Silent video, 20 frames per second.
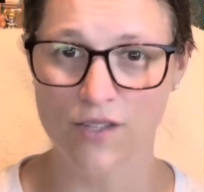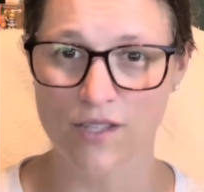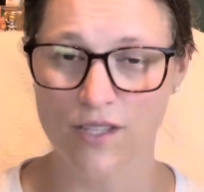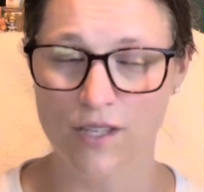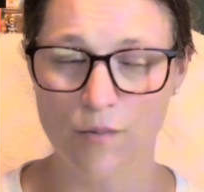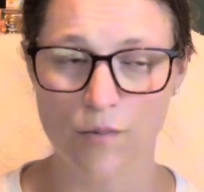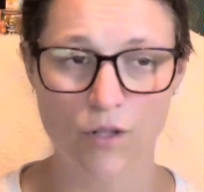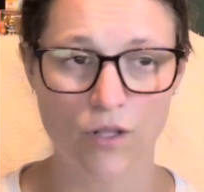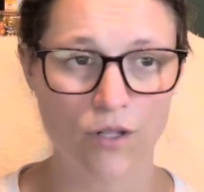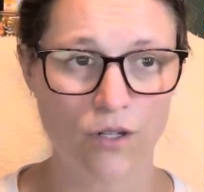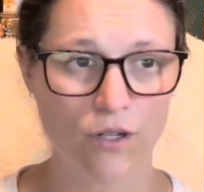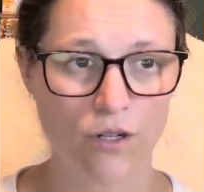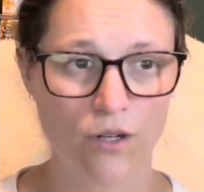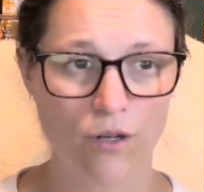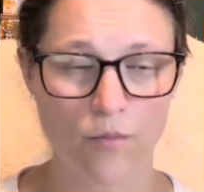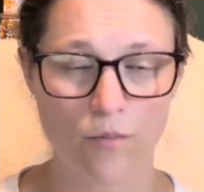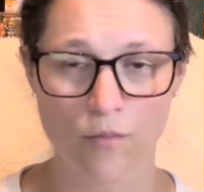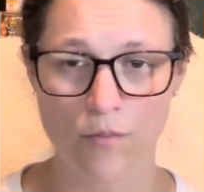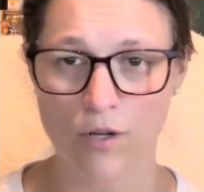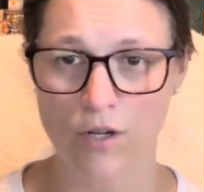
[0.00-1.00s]

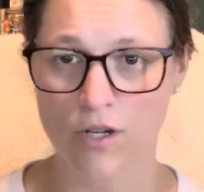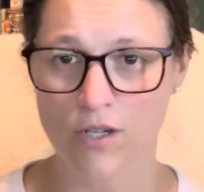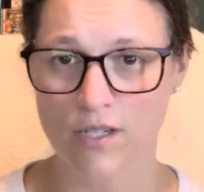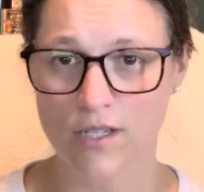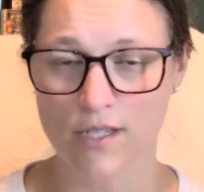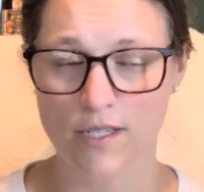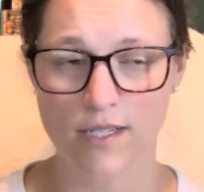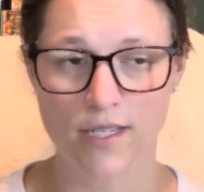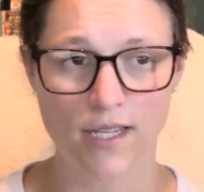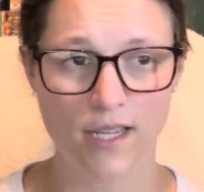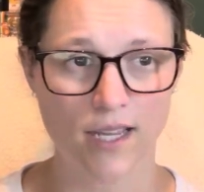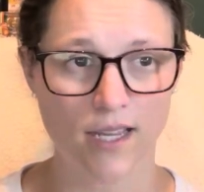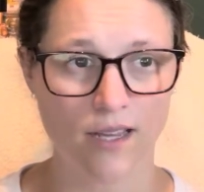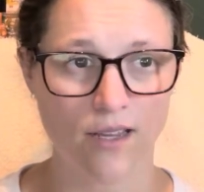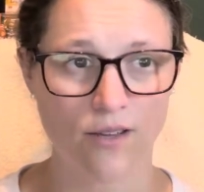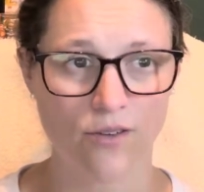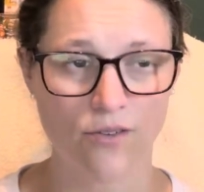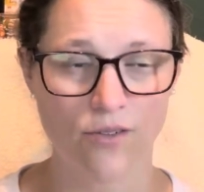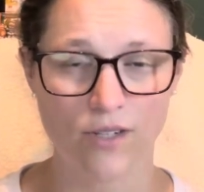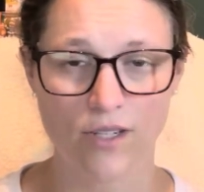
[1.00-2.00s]
similar, marked it
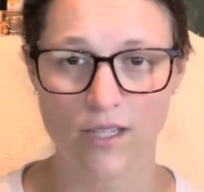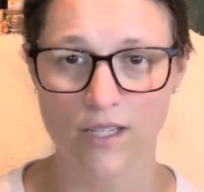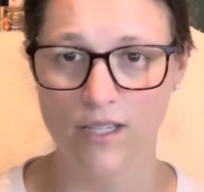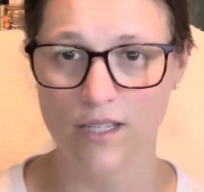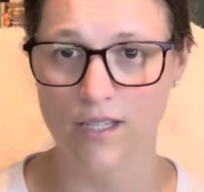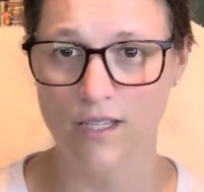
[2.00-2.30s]
down.